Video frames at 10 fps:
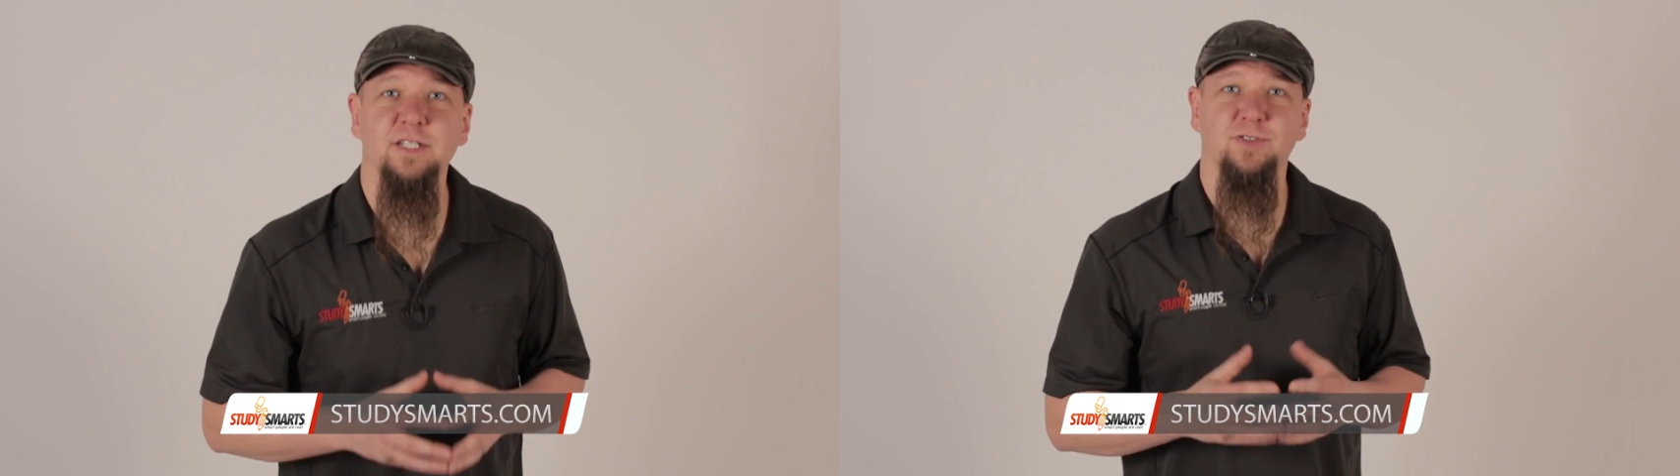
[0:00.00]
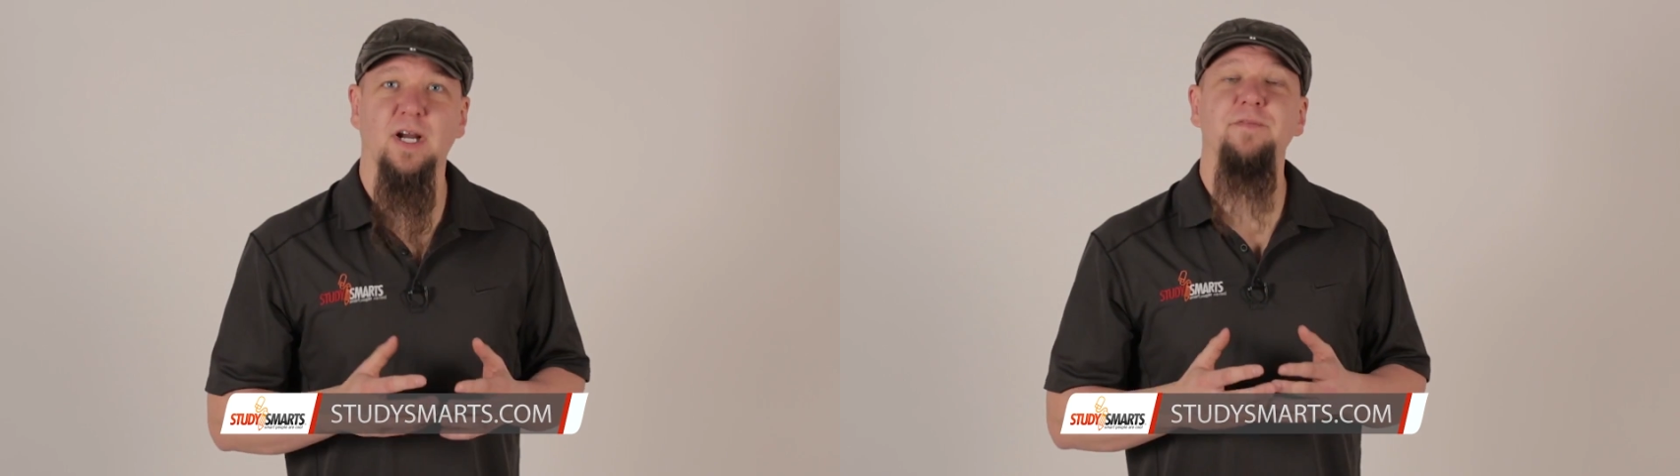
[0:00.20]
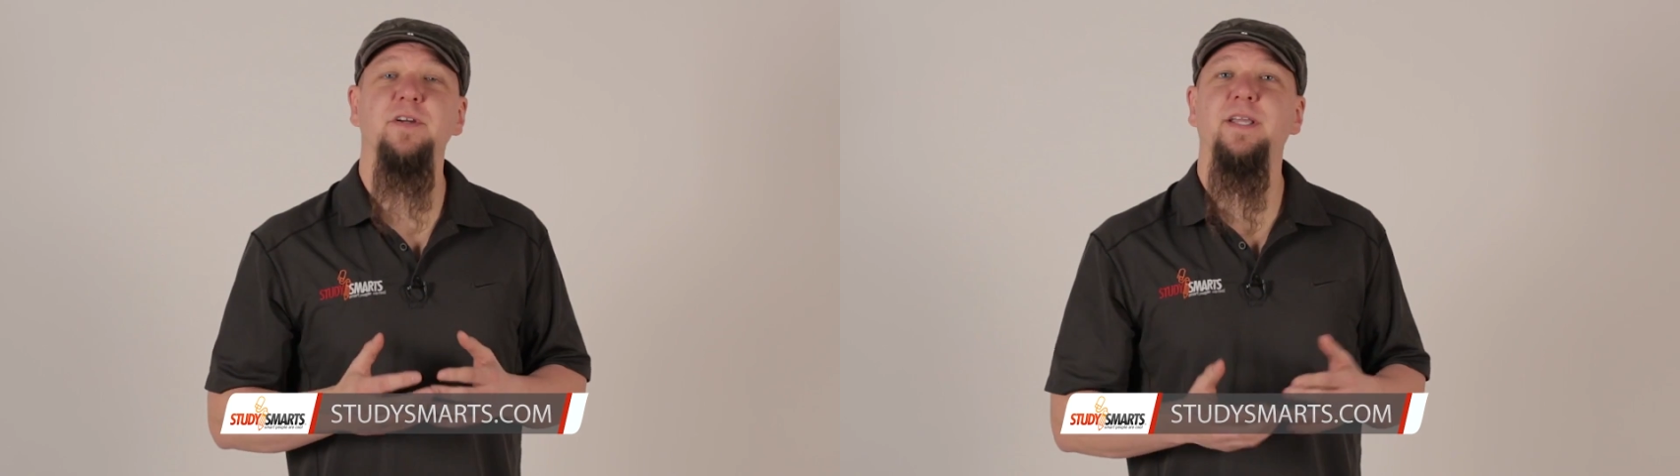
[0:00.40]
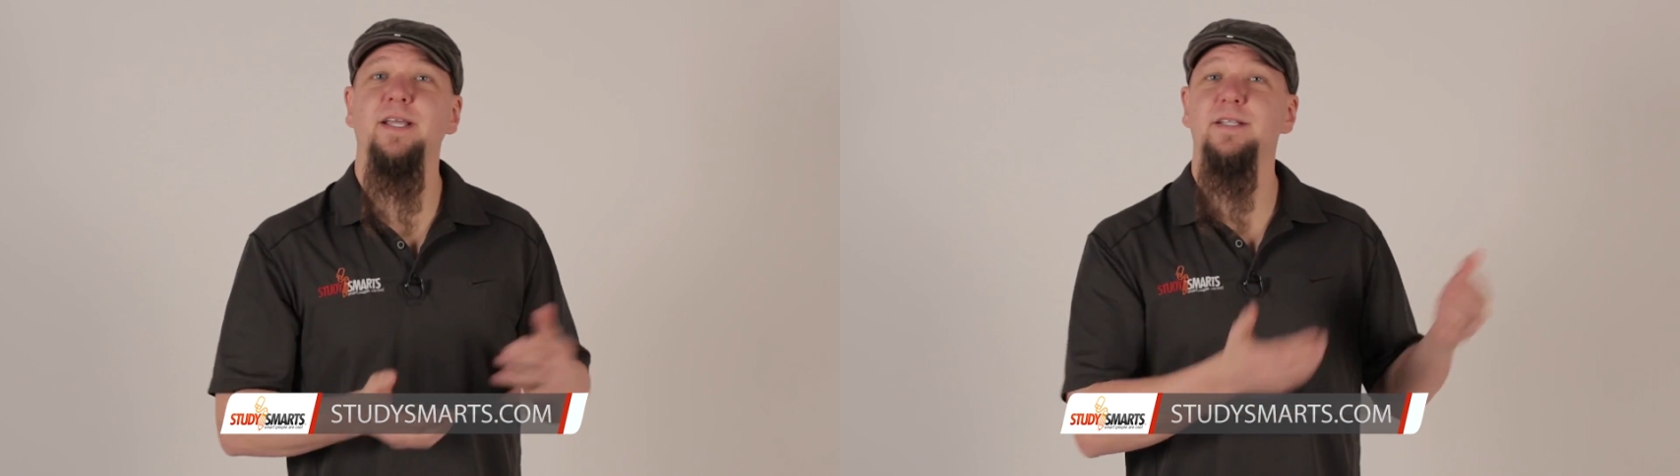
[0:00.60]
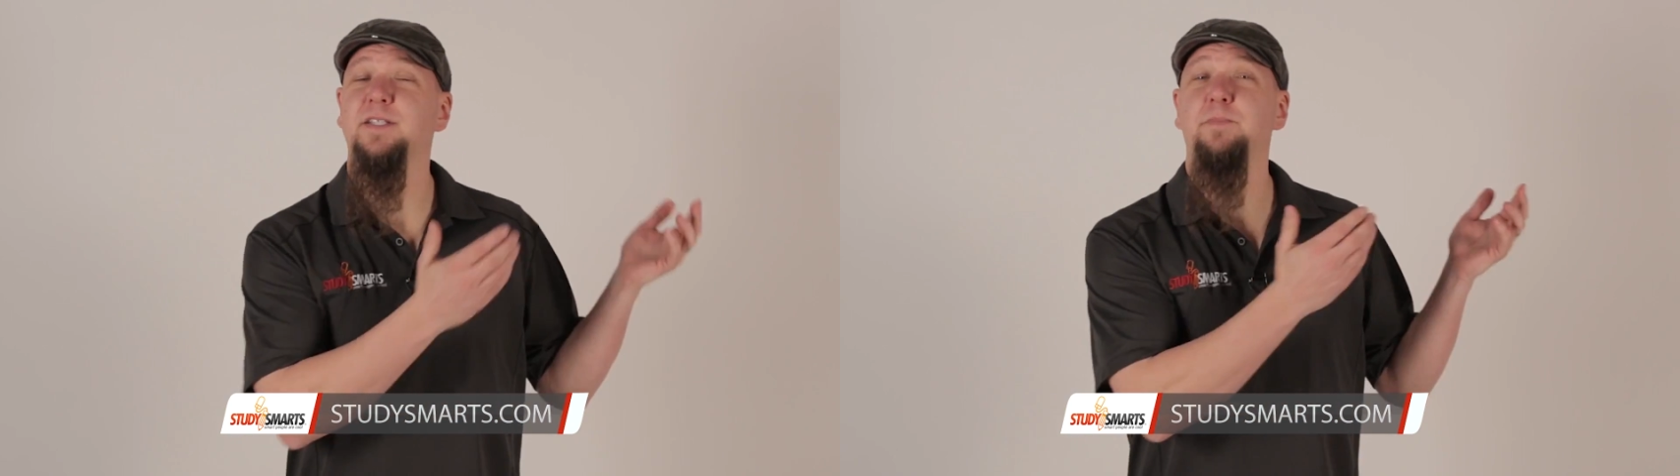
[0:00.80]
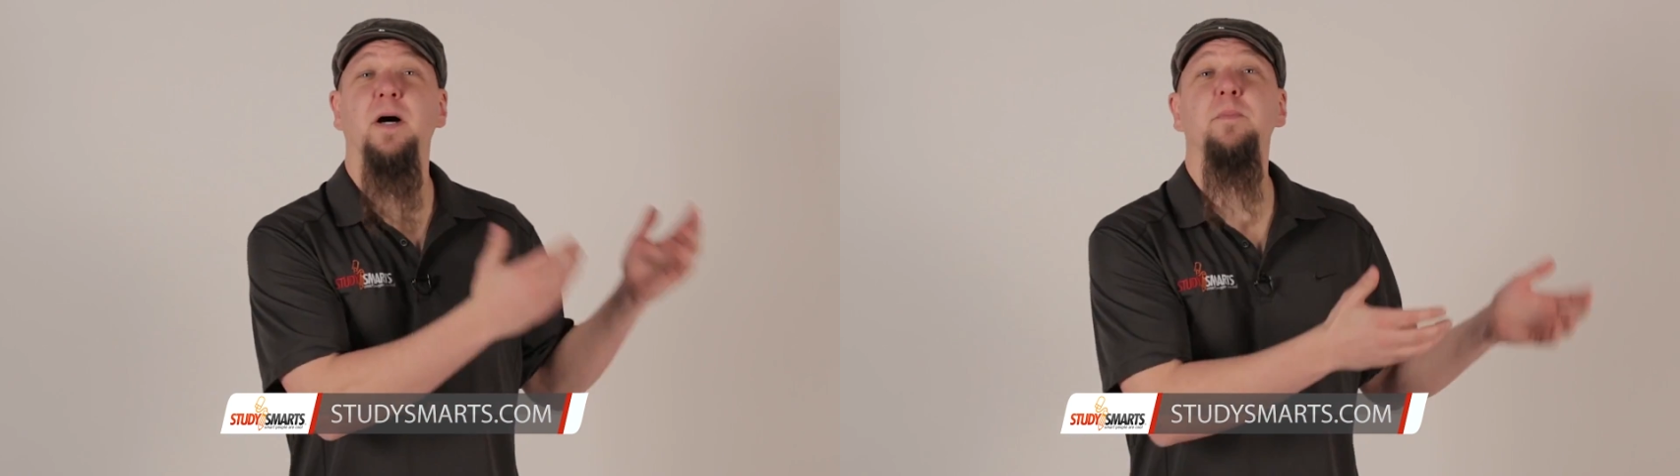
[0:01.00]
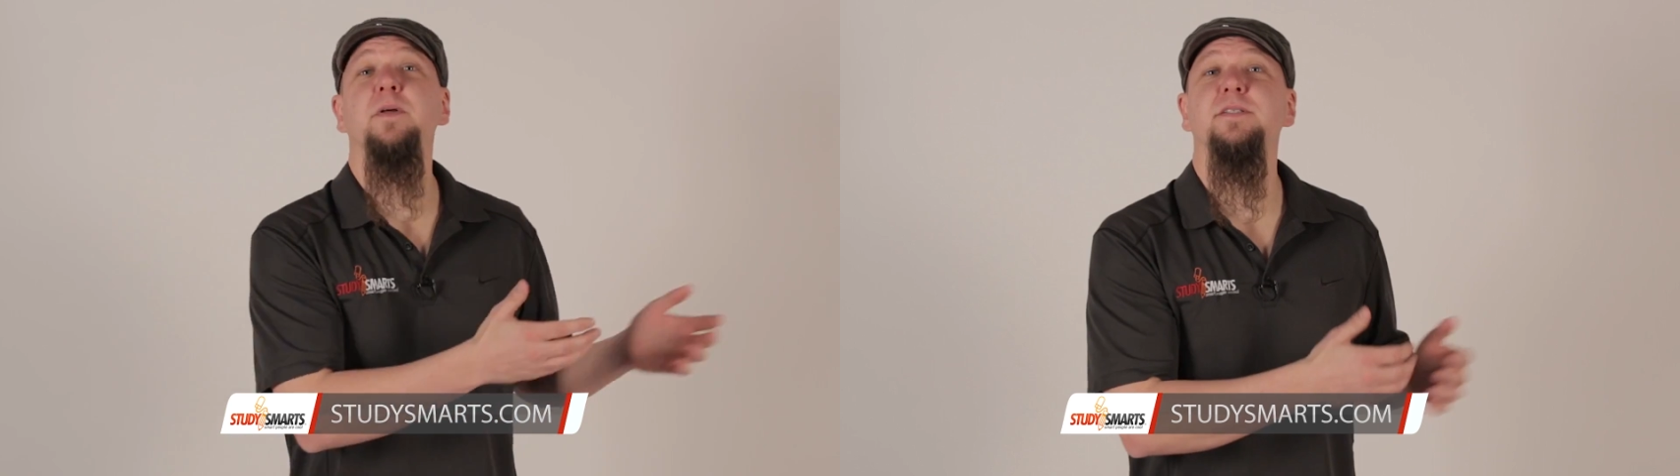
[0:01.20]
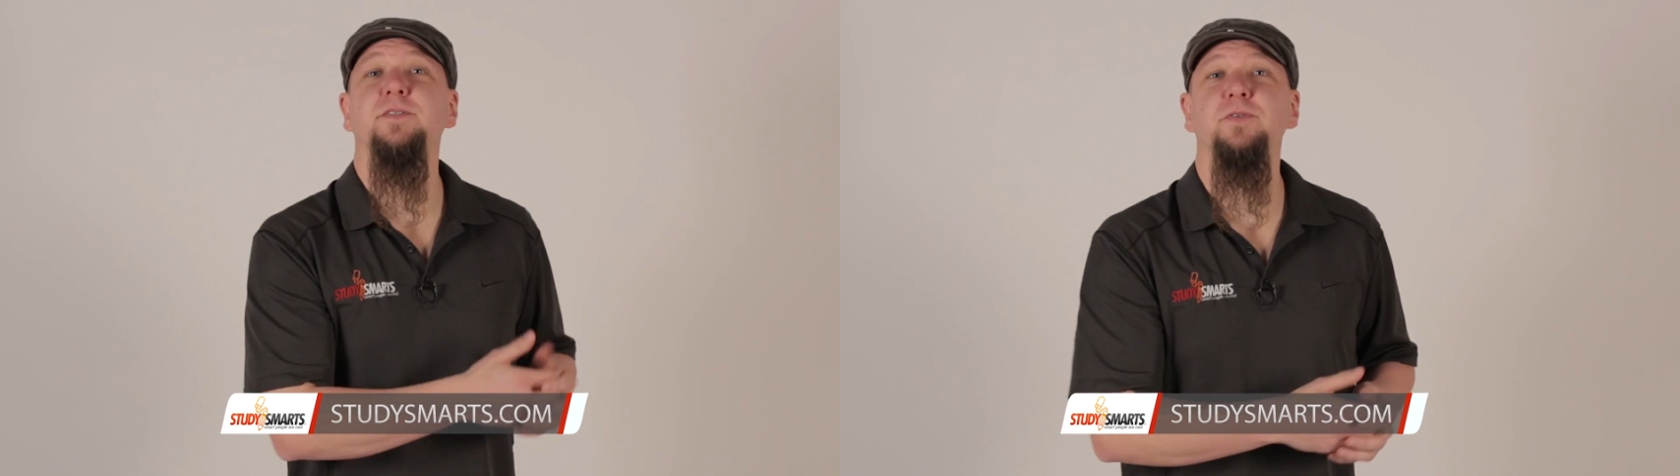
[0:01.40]
and drive your kids to
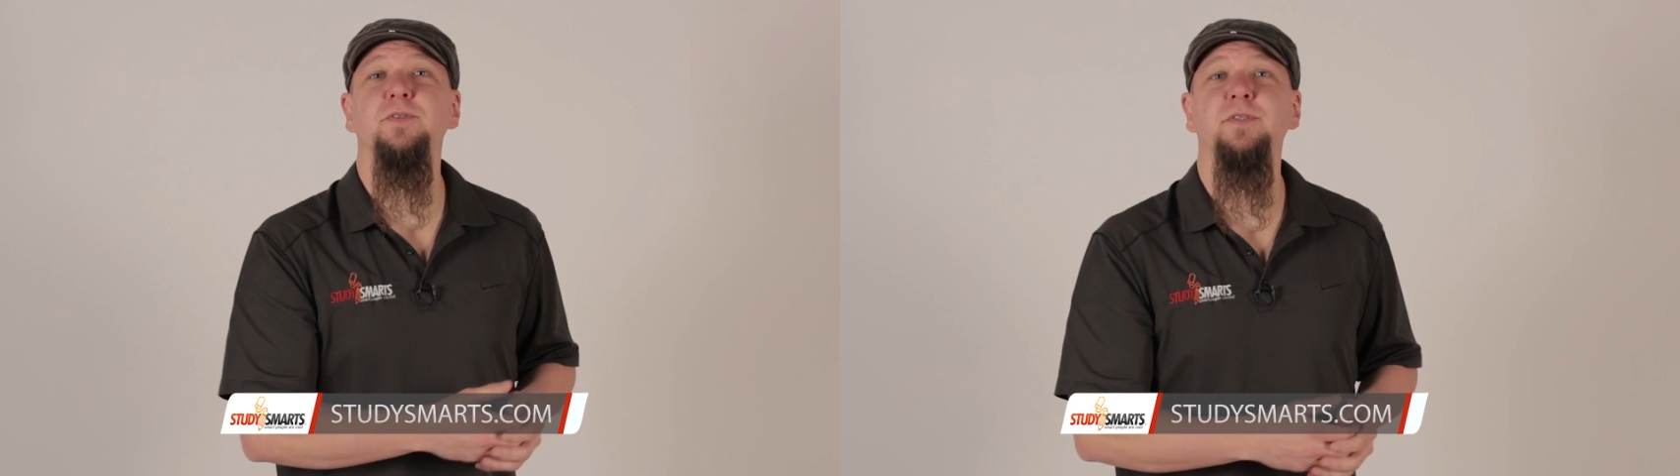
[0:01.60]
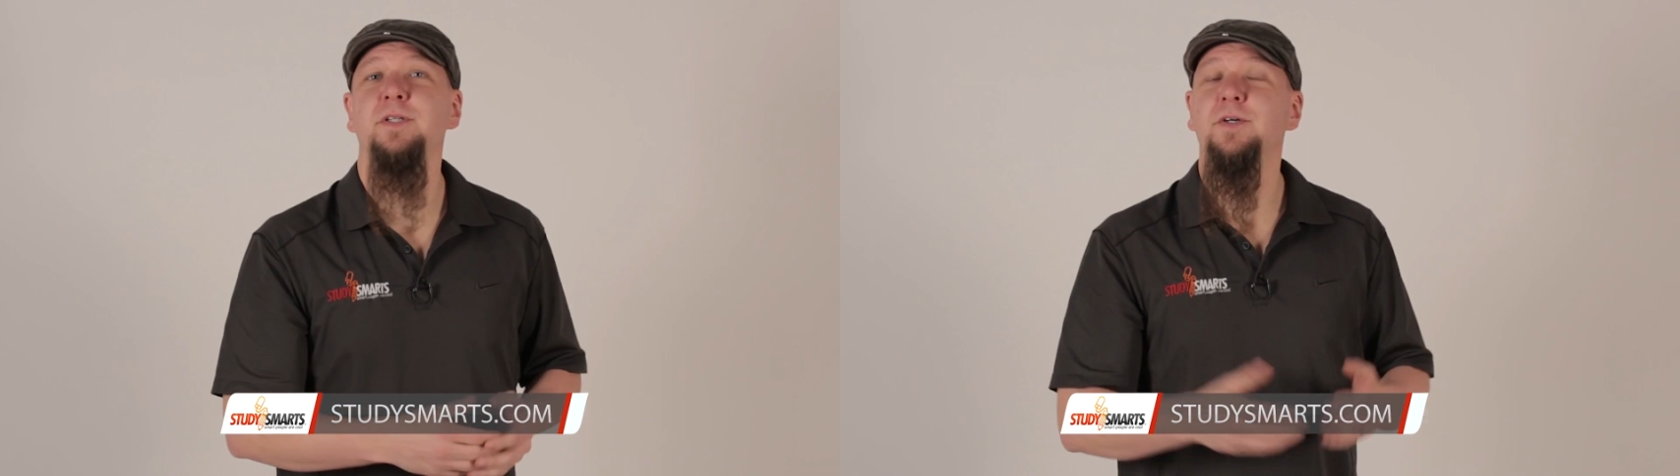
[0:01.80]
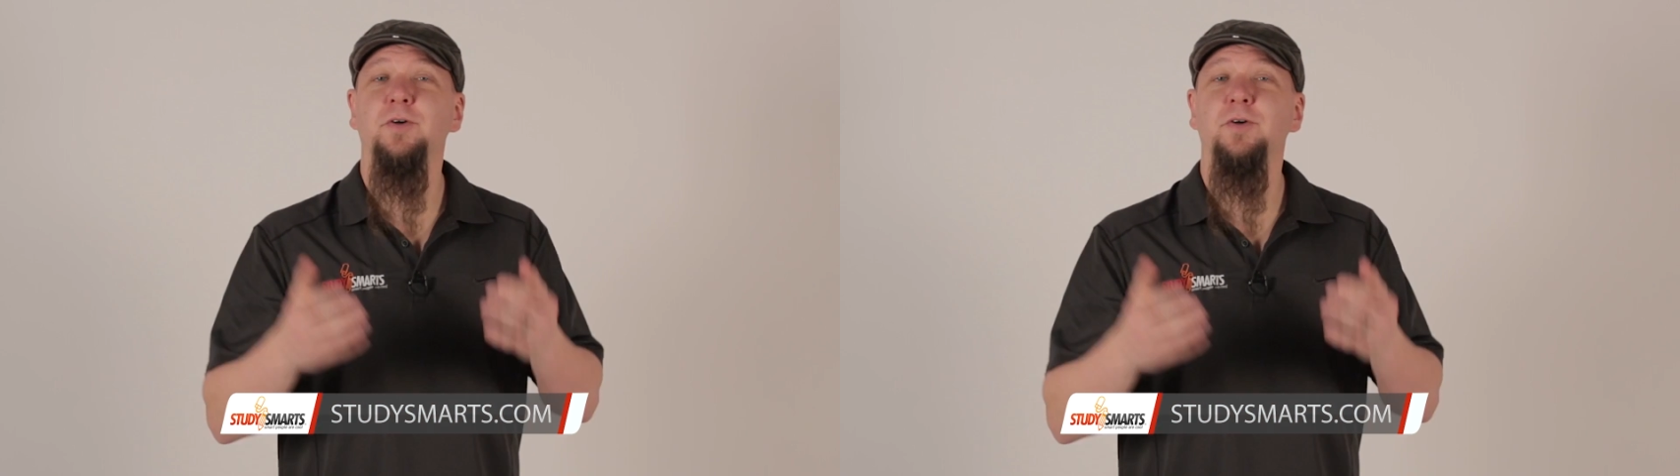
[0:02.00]
public school